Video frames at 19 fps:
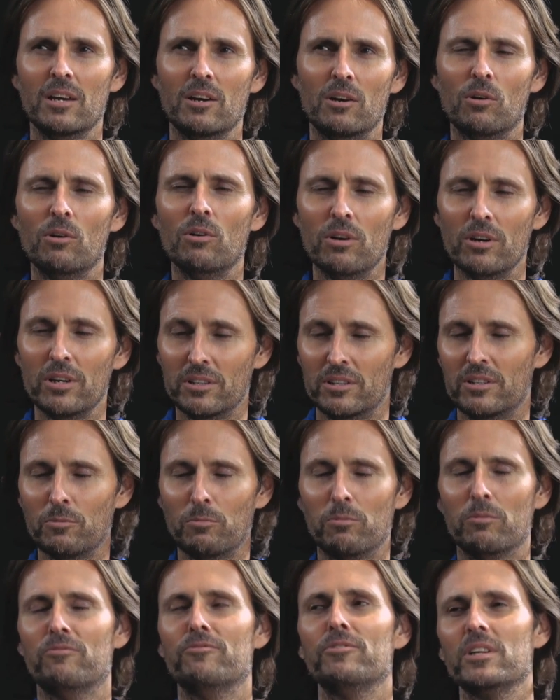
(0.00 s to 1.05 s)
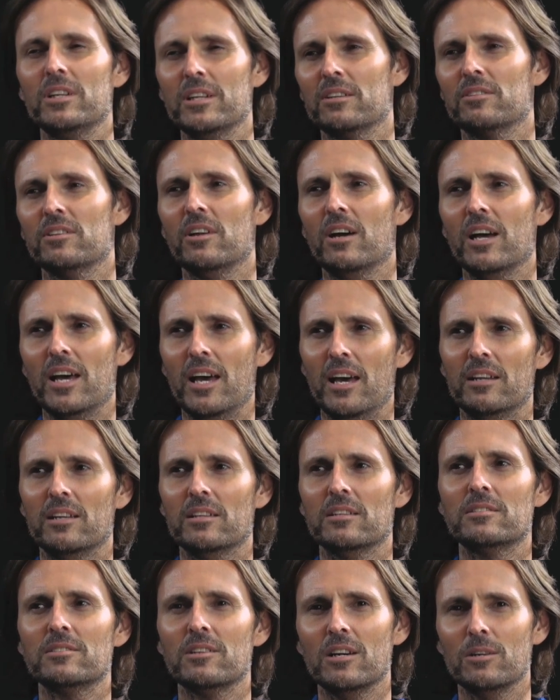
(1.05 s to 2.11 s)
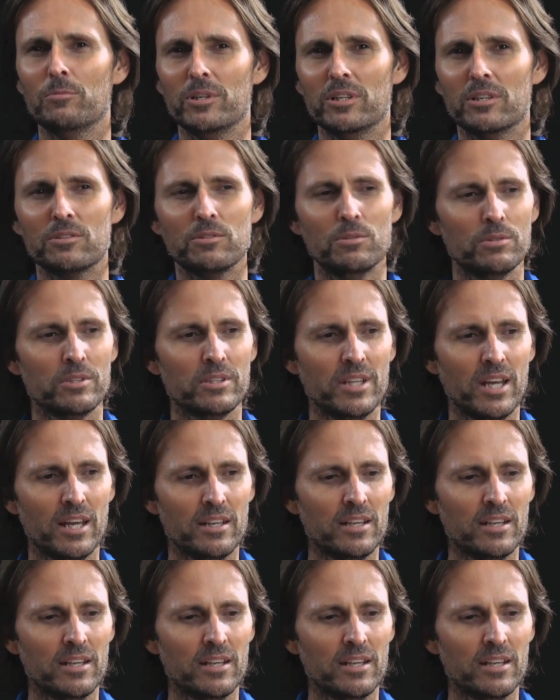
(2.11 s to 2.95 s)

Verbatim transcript: or the feeling that I had at the time when I called it that